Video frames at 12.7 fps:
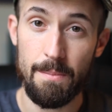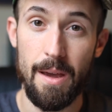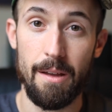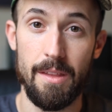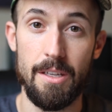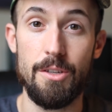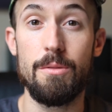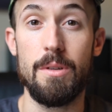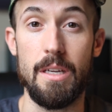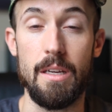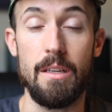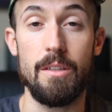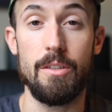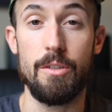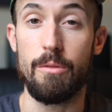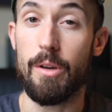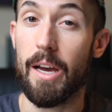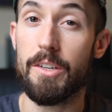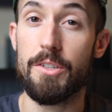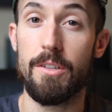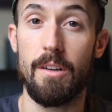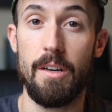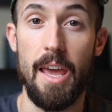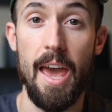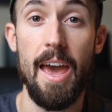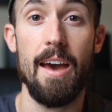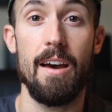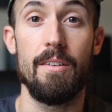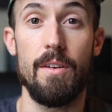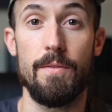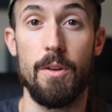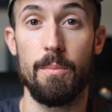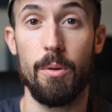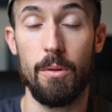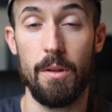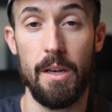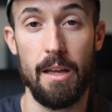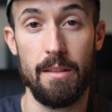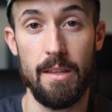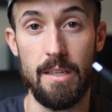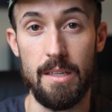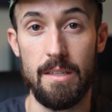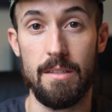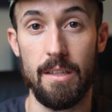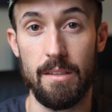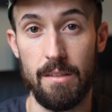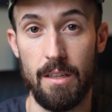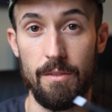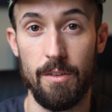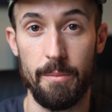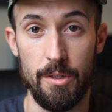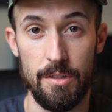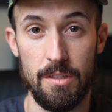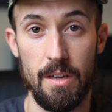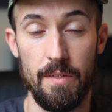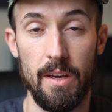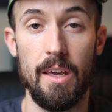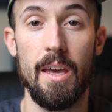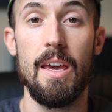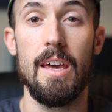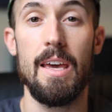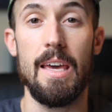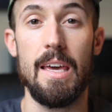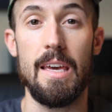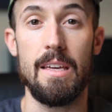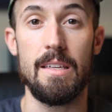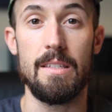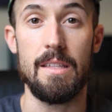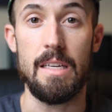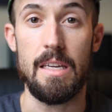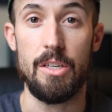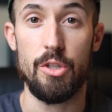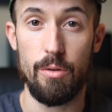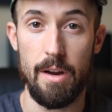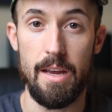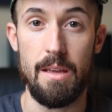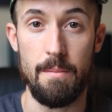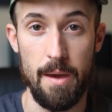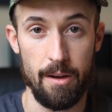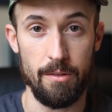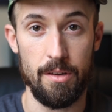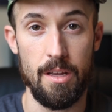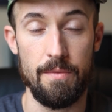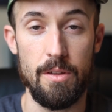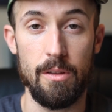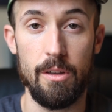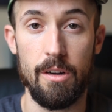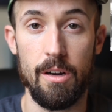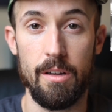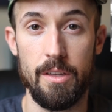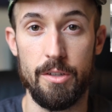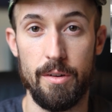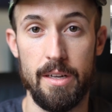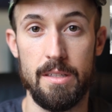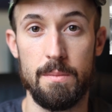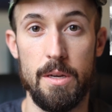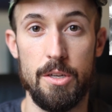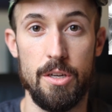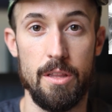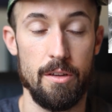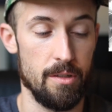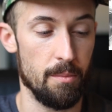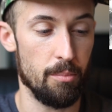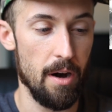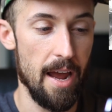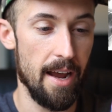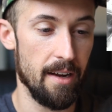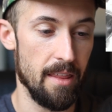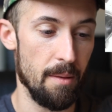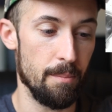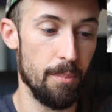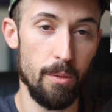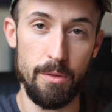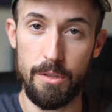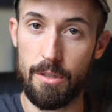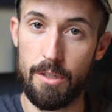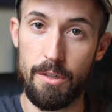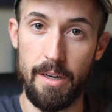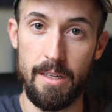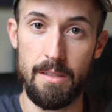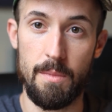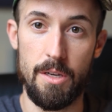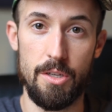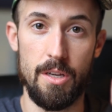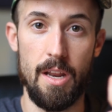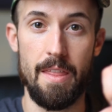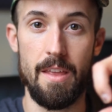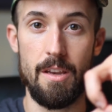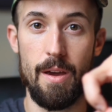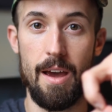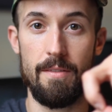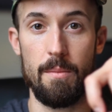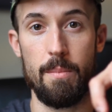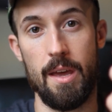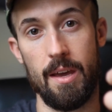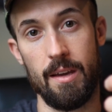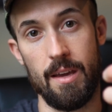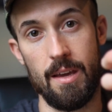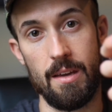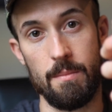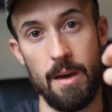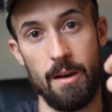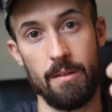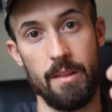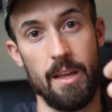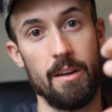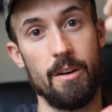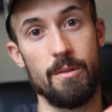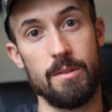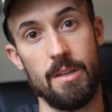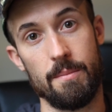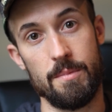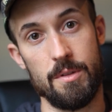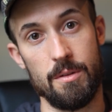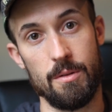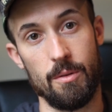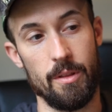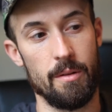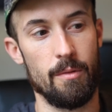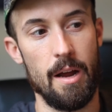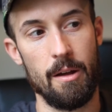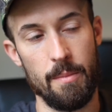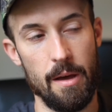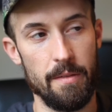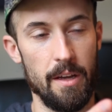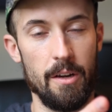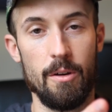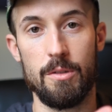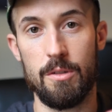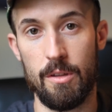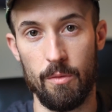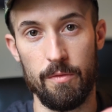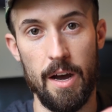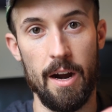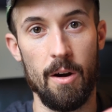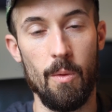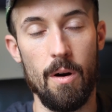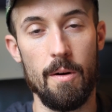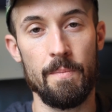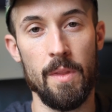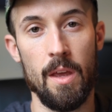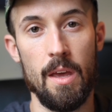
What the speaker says: mount that you need, you guys should already have if you're pulling out the D16 from your Civic, is the tranny mount. If you look on the transmission, there's a bracket that bolts to the transmission, and then you have the pancake mount that goes up to, or the round mount that goes to the firewall.